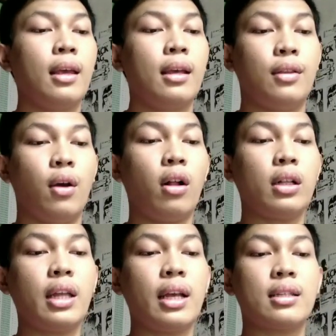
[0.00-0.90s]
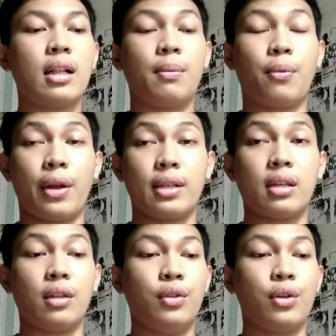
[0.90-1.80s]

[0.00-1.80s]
The holiday celebrates the